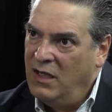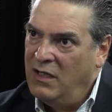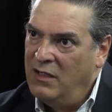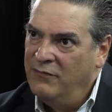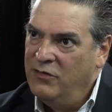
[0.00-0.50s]

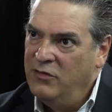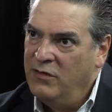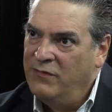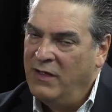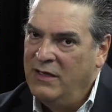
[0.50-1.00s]

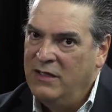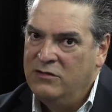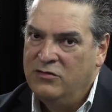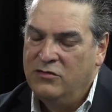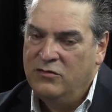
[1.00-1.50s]
If I need
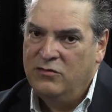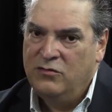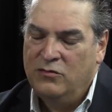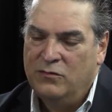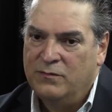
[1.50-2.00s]

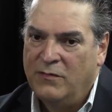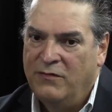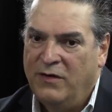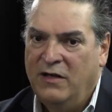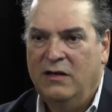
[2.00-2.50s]

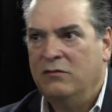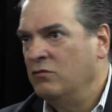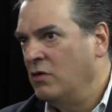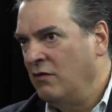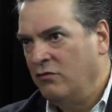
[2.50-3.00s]

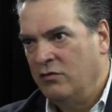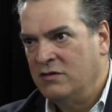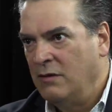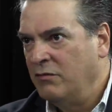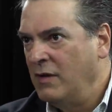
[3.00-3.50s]
whatever
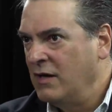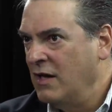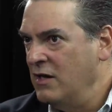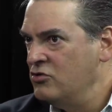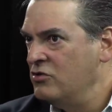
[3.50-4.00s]
type of medication.